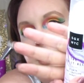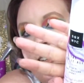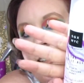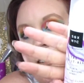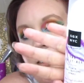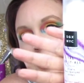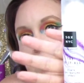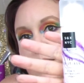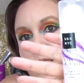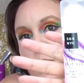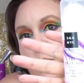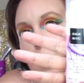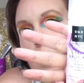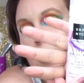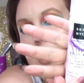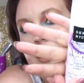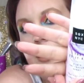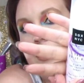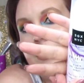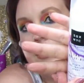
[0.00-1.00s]

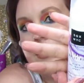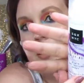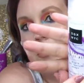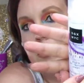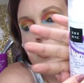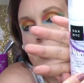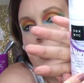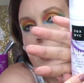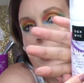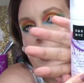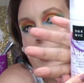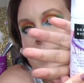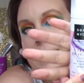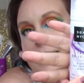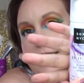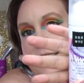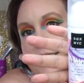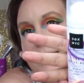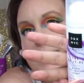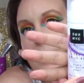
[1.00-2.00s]
sweaty summer
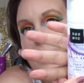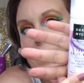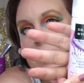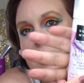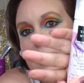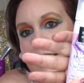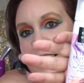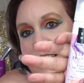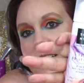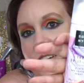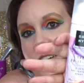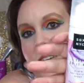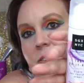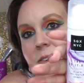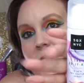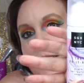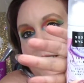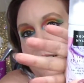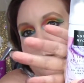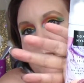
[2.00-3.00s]
days. There we
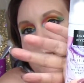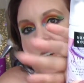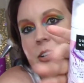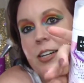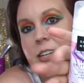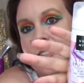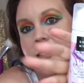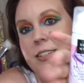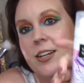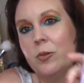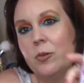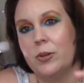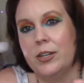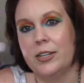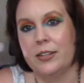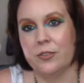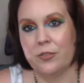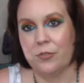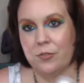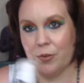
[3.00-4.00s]
go. I'm sorry, it's not
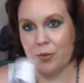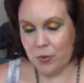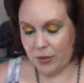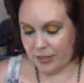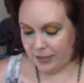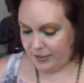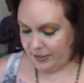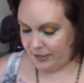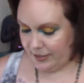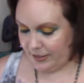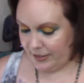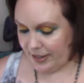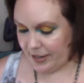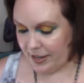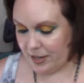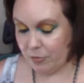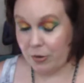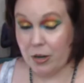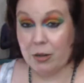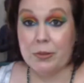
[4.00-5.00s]
wanting to focus
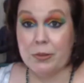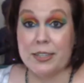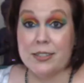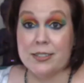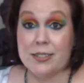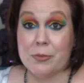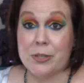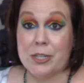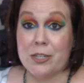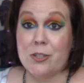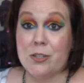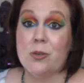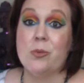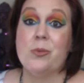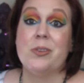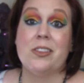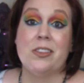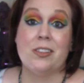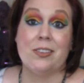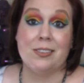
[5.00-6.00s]
today. Probably has something to do
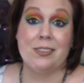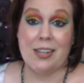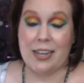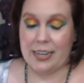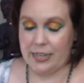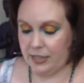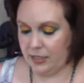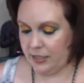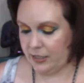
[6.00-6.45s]
with the light.